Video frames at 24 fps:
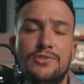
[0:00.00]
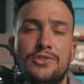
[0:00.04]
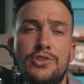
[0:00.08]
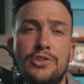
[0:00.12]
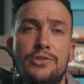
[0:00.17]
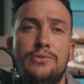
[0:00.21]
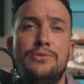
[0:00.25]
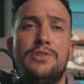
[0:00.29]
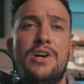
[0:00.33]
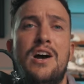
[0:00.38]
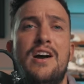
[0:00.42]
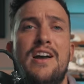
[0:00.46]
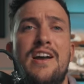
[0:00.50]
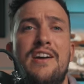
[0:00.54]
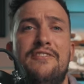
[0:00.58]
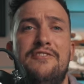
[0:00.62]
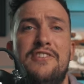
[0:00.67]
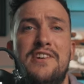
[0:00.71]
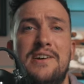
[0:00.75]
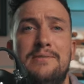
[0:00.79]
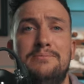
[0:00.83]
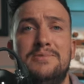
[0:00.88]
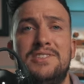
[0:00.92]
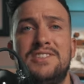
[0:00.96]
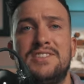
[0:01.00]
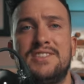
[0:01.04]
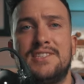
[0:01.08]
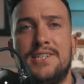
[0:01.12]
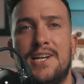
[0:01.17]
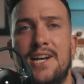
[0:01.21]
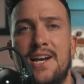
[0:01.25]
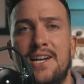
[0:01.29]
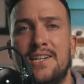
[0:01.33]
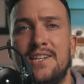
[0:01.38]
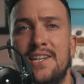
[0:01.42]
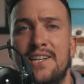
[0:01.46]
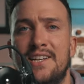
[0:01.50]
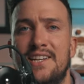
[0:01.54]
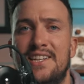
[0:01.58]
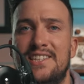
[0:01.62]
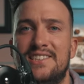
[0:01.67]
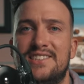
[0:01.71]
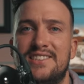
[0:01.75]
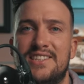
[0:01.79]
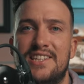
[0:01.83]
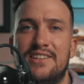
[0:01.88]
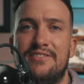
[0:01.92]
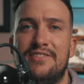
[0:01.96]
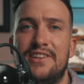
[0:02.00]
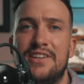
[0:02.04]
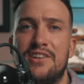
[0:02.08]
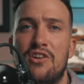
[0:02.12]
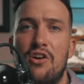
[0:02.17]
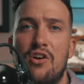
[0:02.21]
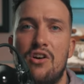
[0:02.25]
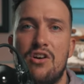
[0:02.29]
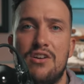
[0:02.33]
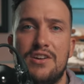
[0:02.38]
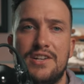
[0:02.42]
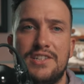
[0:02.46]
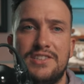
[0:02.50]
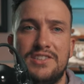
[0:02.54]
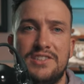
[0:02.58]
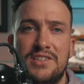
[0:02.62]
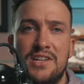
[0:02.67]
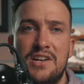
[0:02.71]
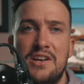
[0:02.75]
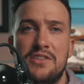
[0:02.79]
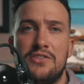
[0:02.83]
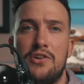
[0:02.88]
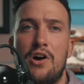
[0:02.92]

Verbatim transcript: Tune.fm's tech is giving artists